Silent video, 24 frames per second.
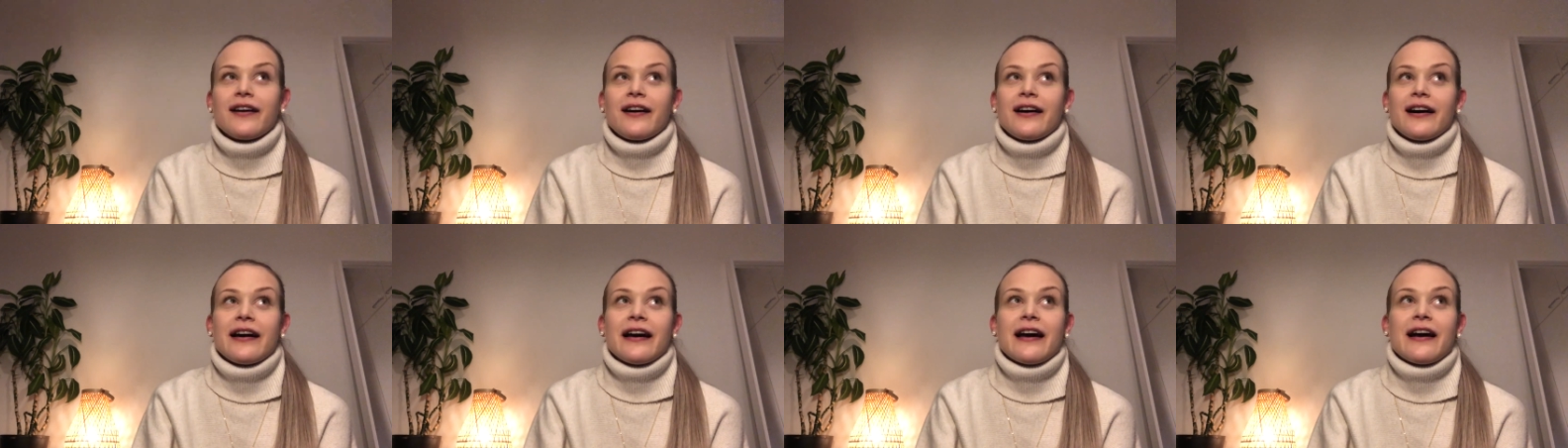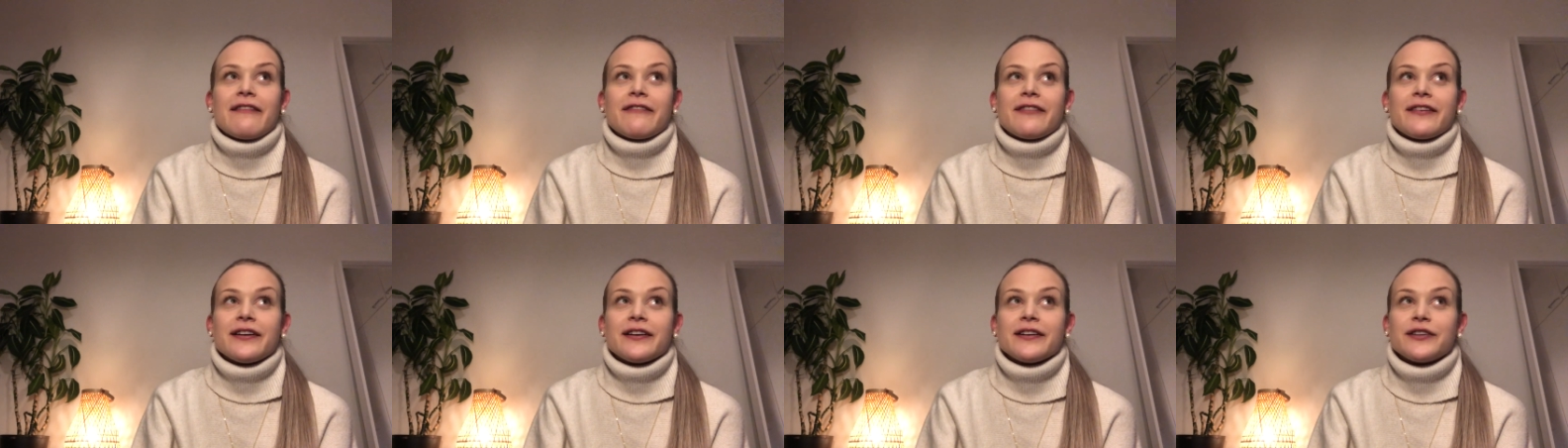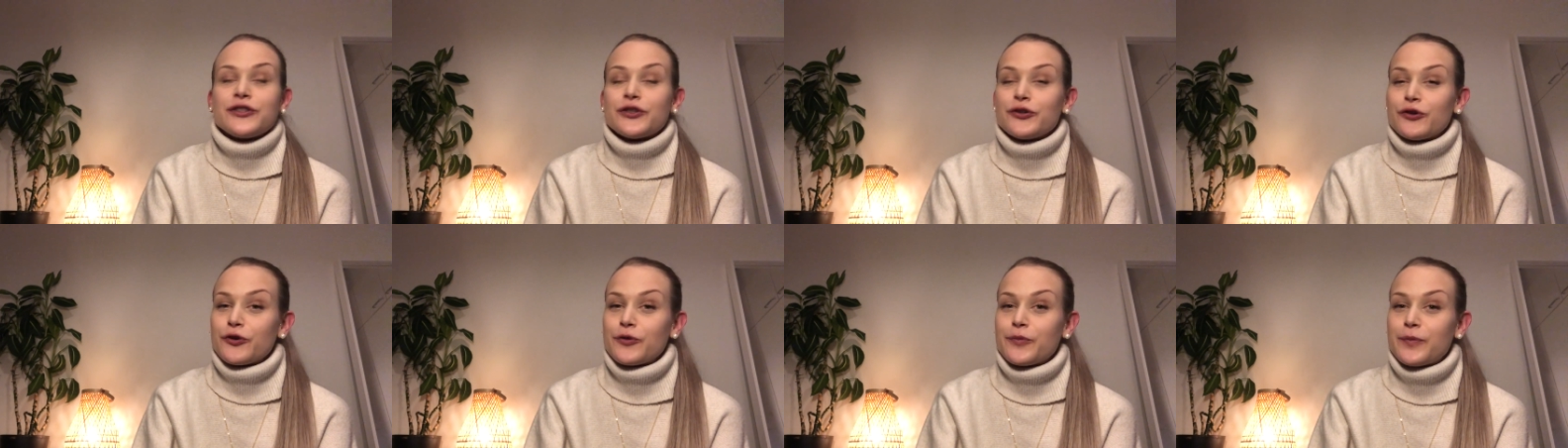I have
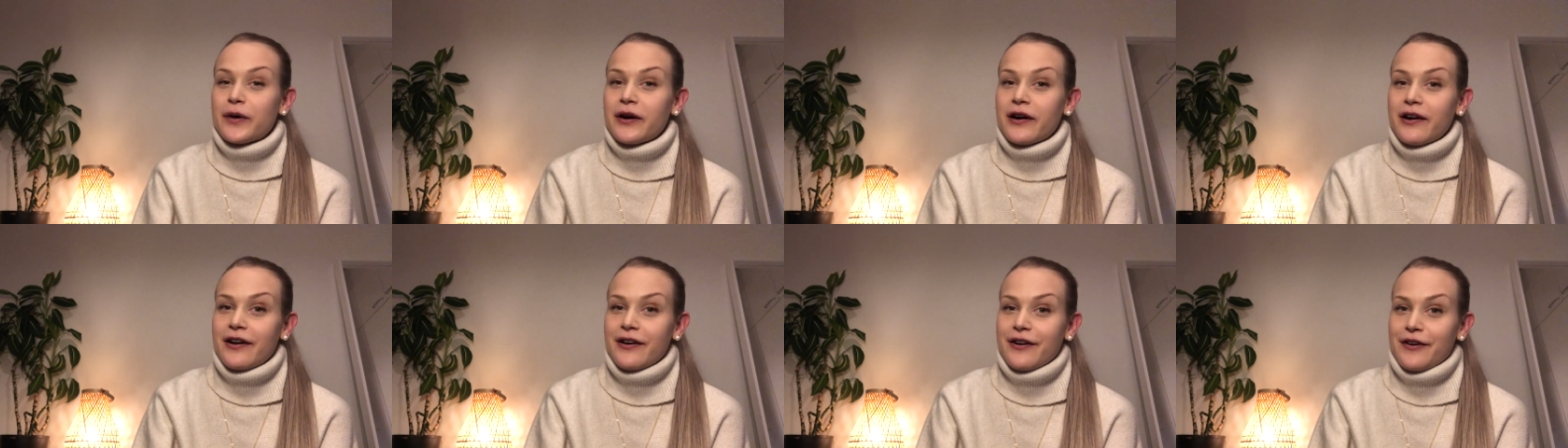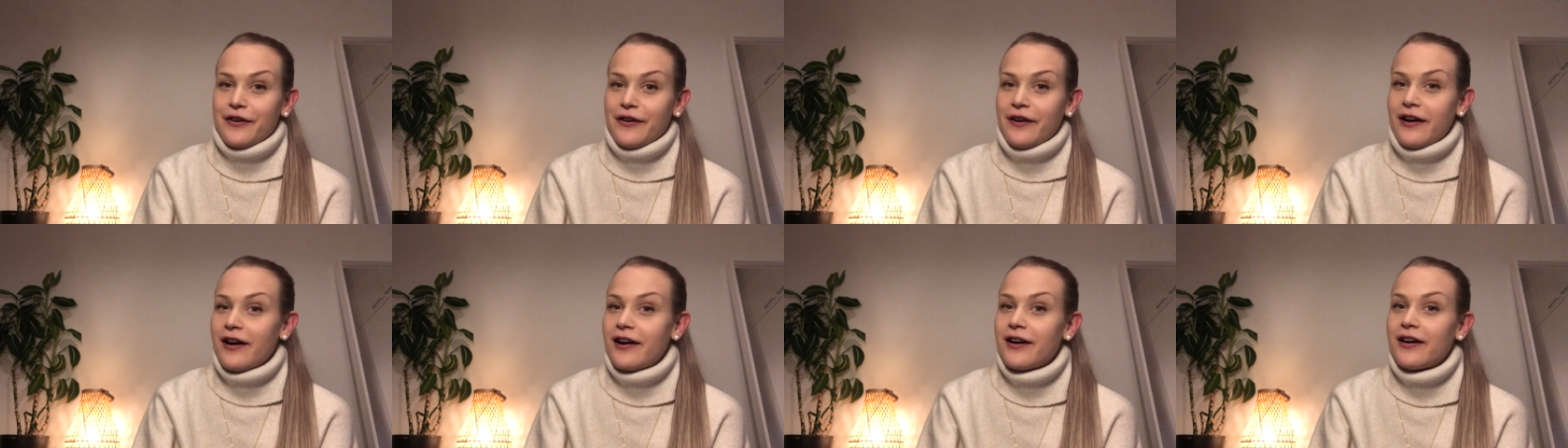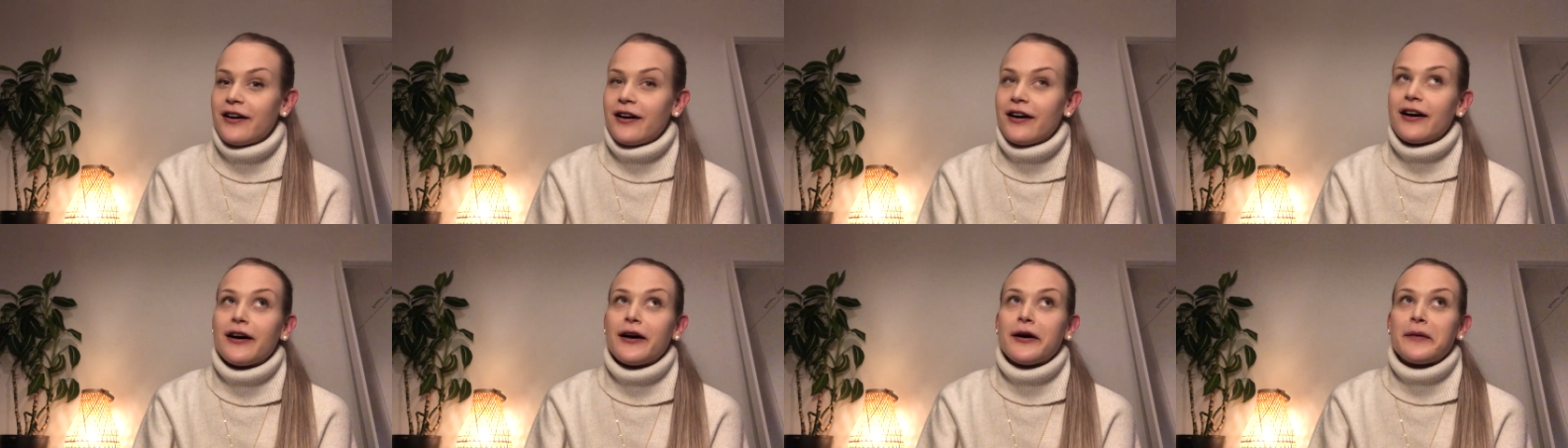took part
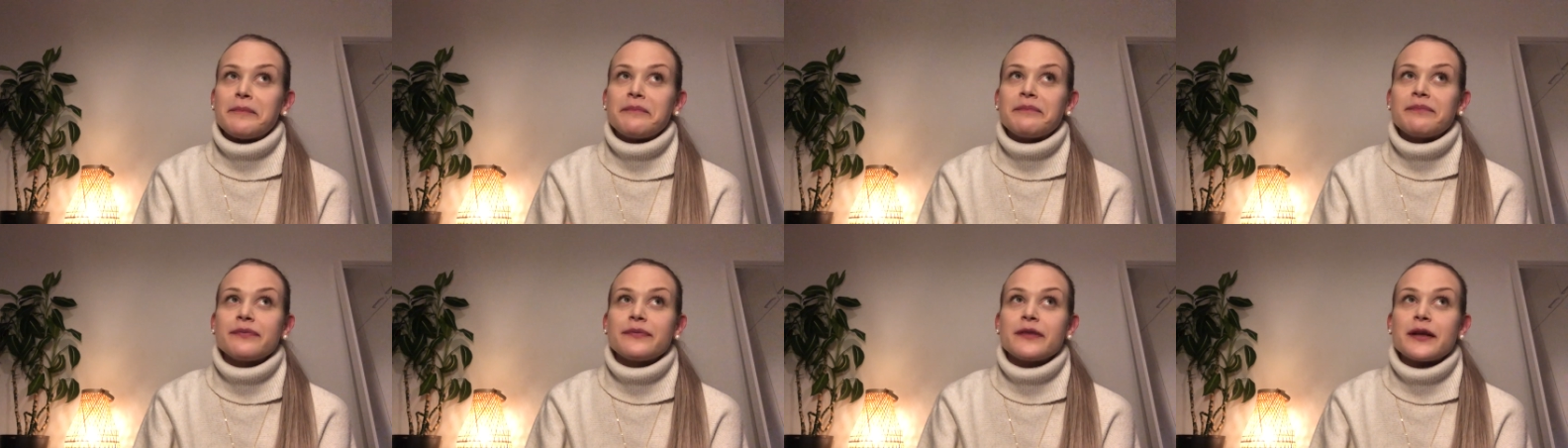um,